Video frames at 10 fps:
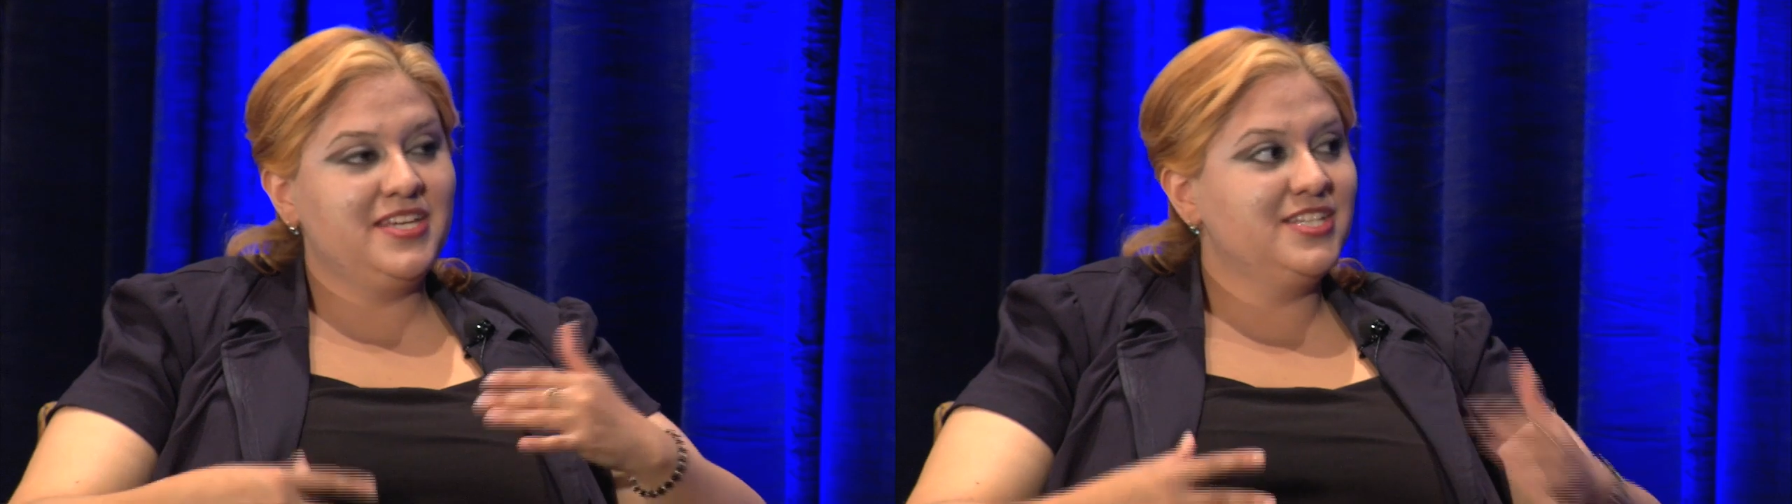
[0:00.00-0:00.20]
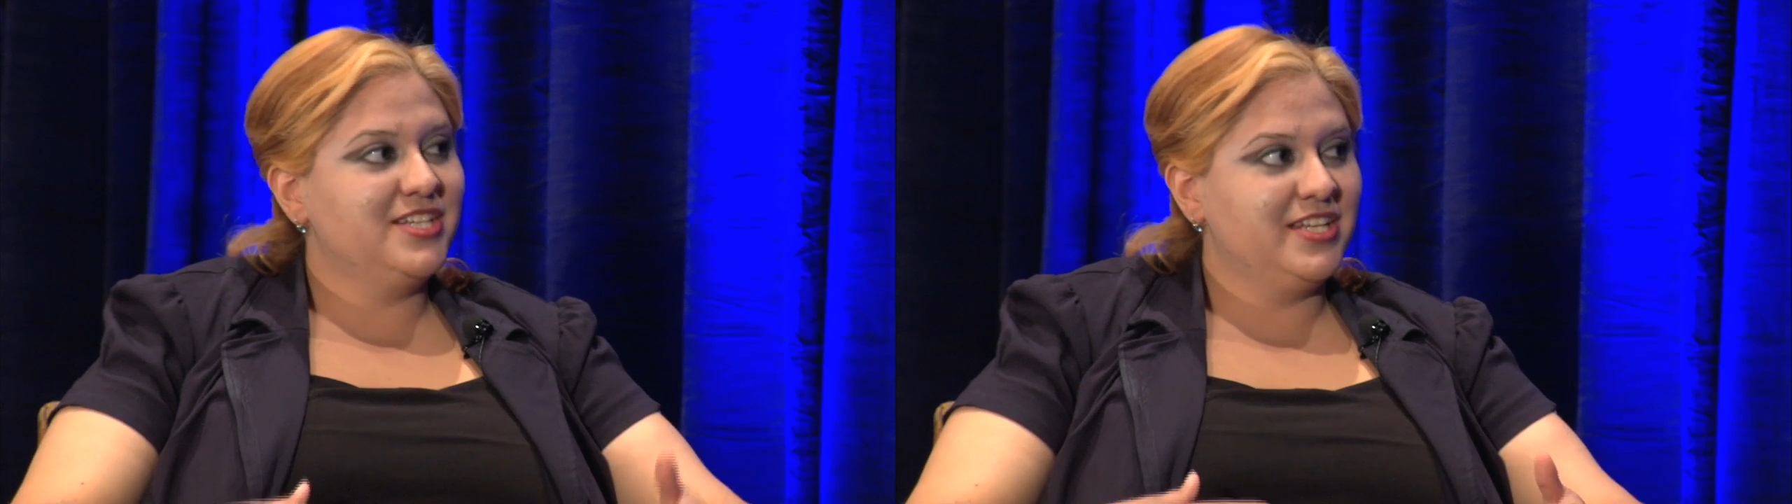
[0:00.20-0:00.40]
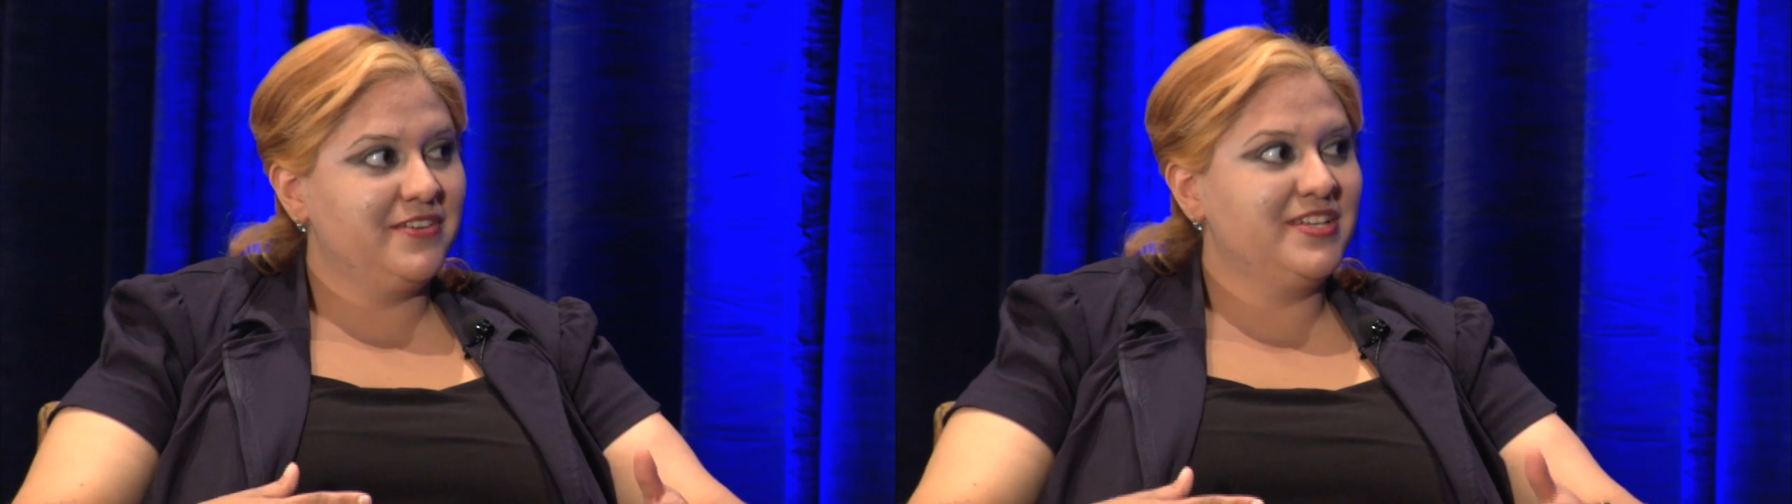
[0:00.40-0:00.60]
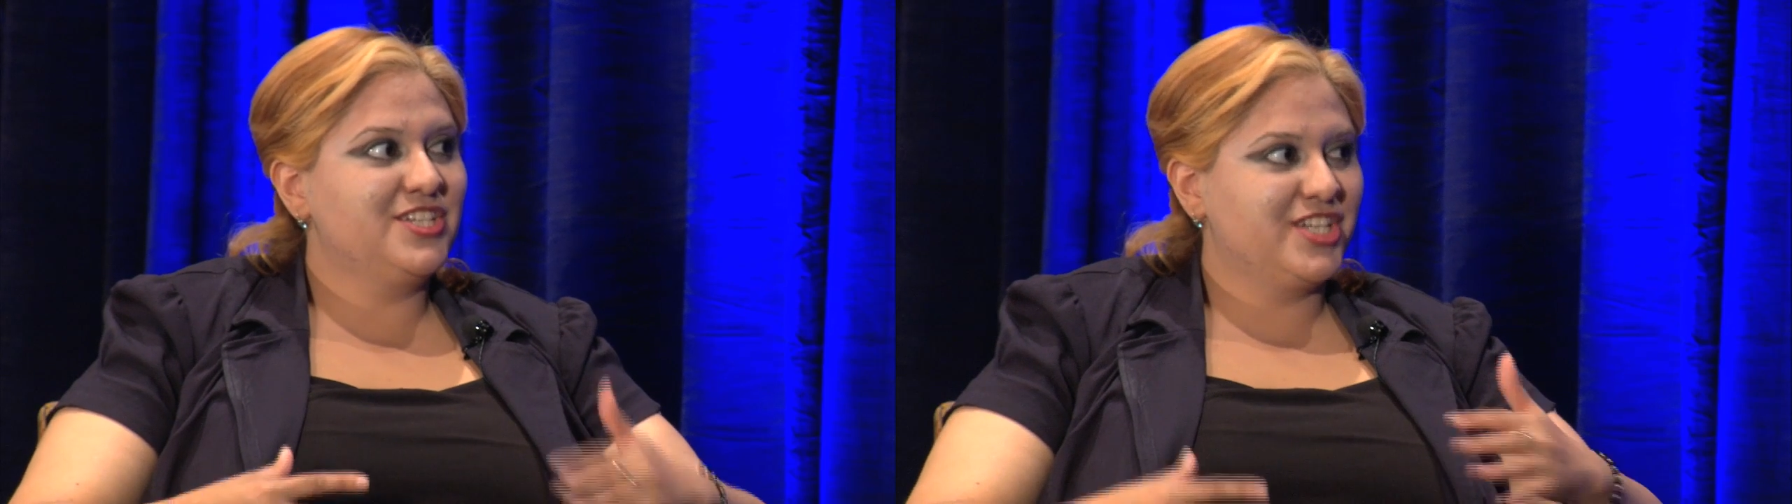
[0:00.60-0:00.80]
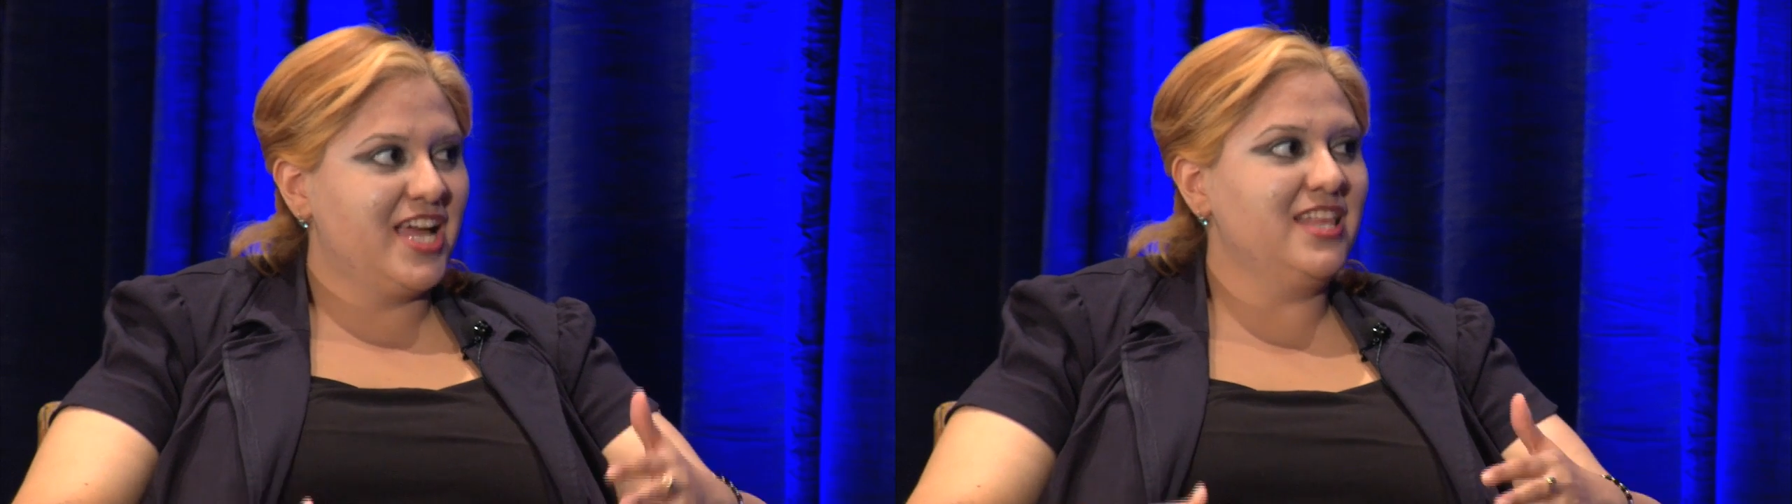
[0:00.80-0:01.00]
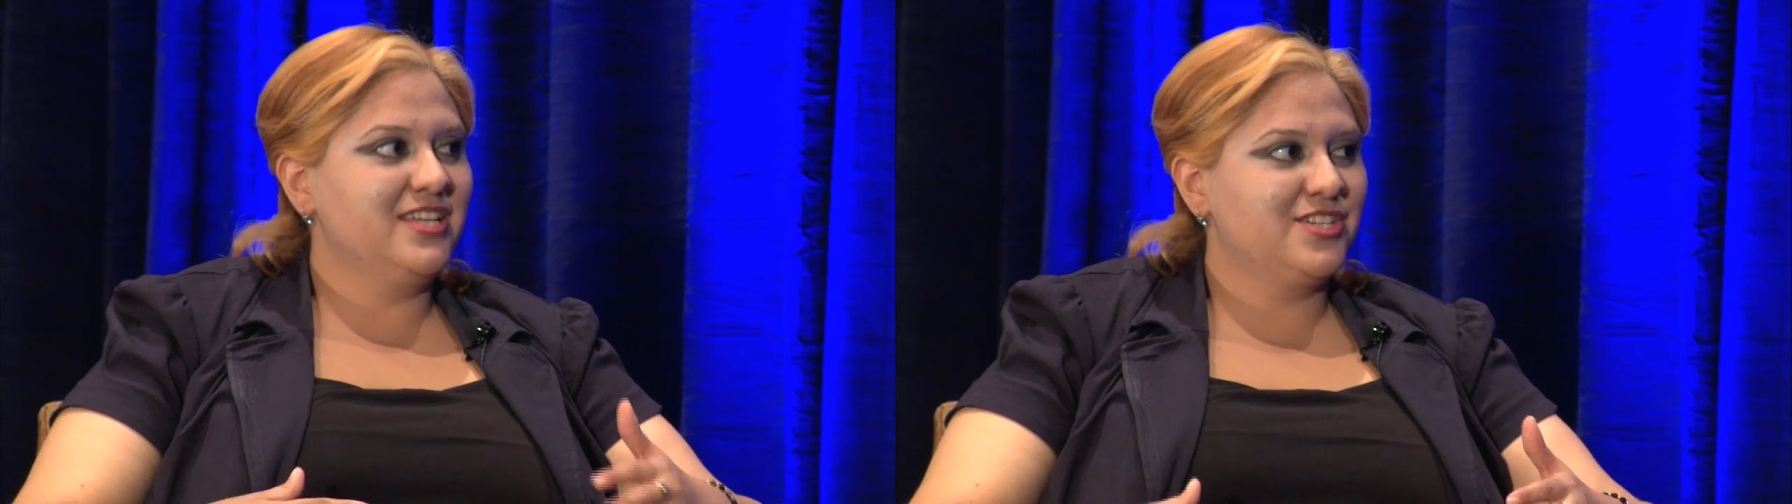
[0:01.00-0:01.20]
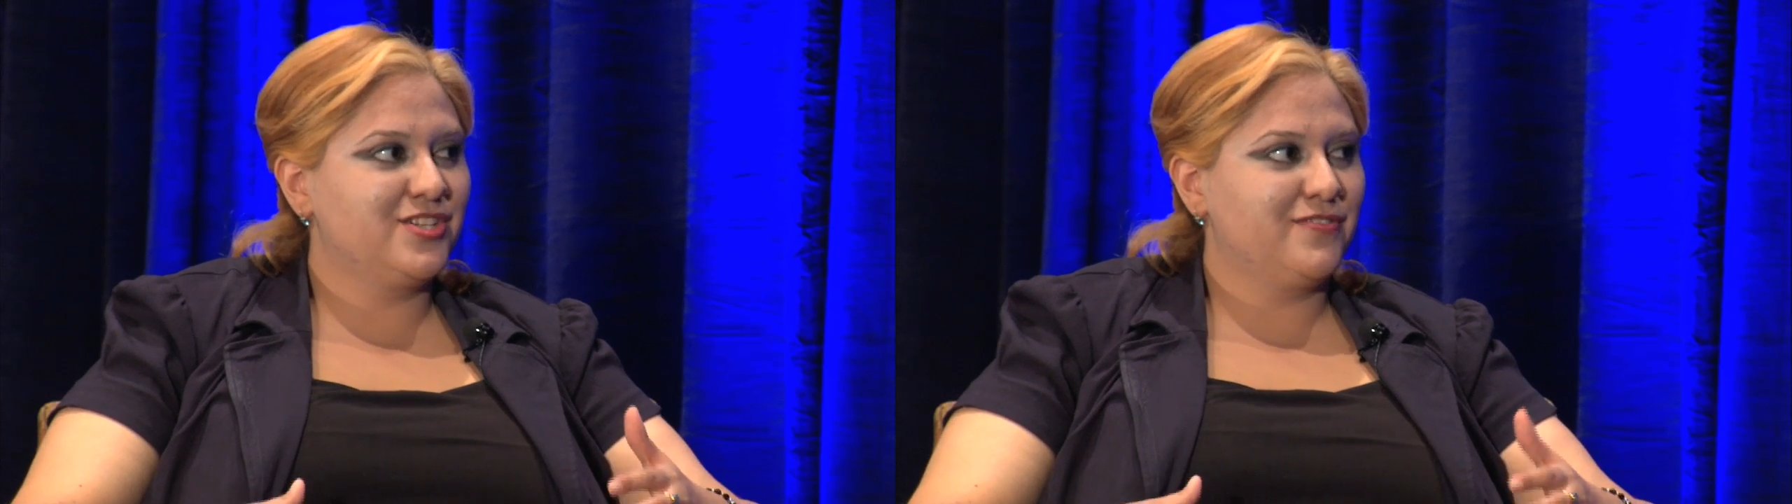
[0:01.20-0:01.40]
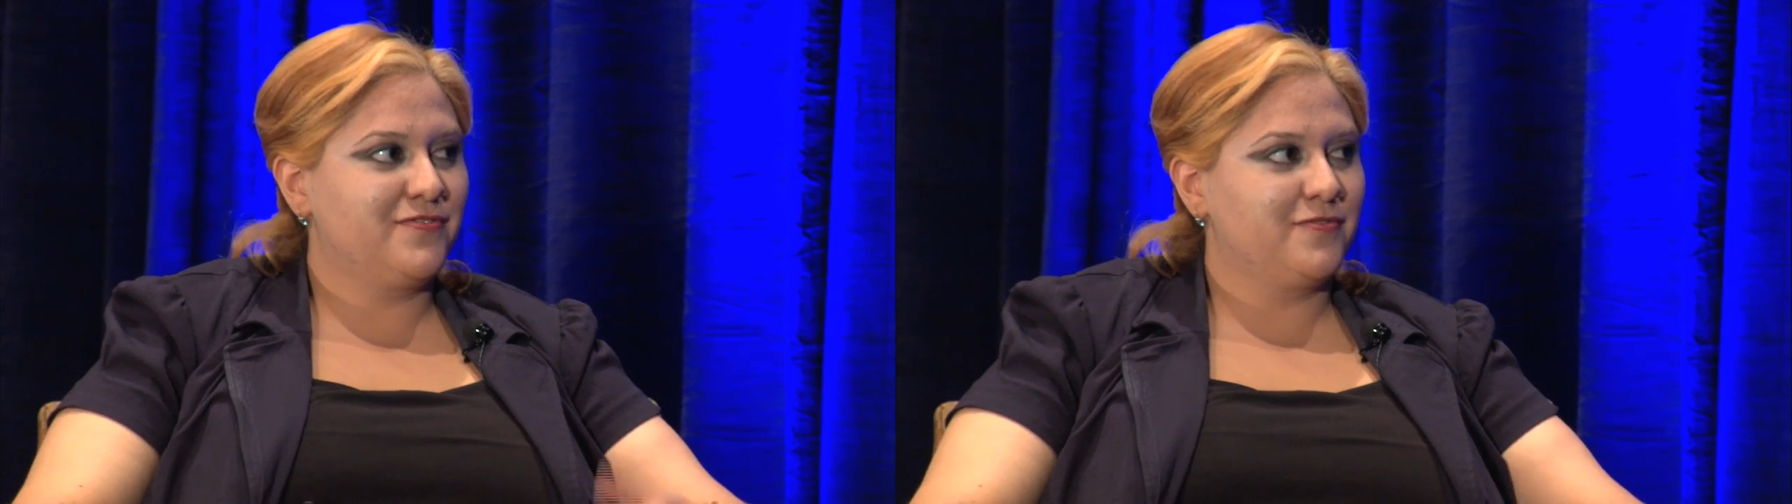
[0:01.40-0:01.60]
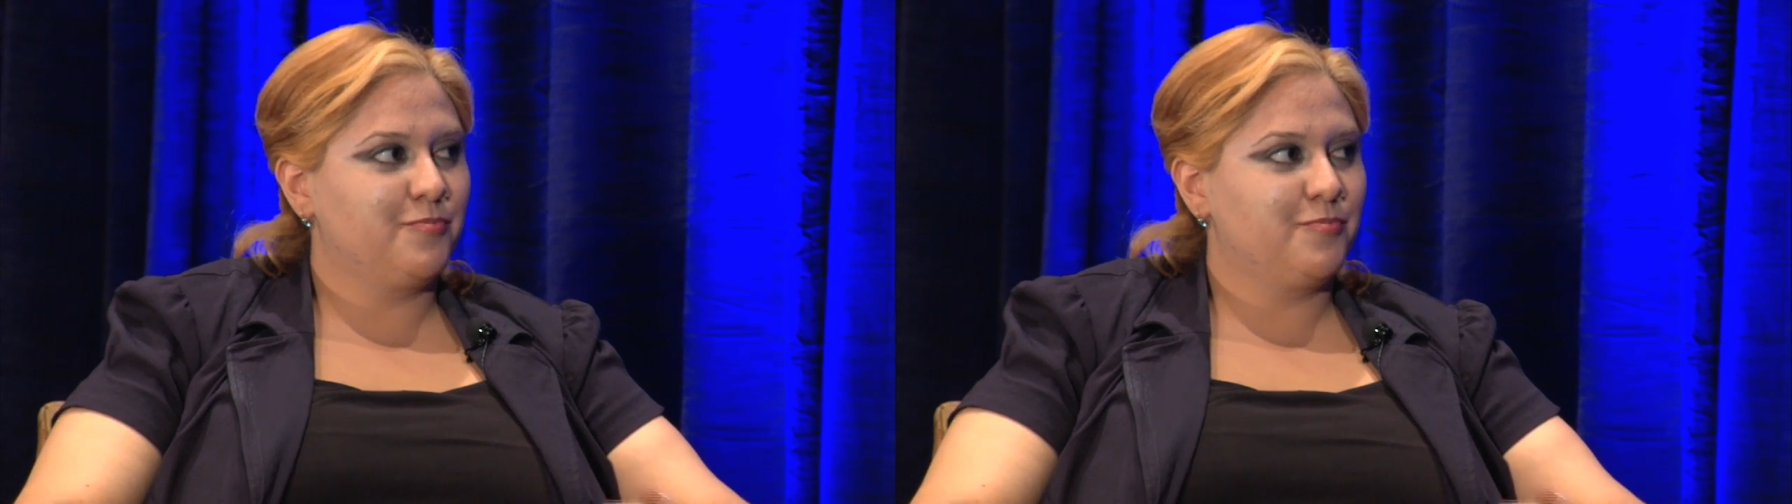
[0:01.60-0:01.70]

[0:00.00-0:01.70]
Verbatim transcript: engineering challenge of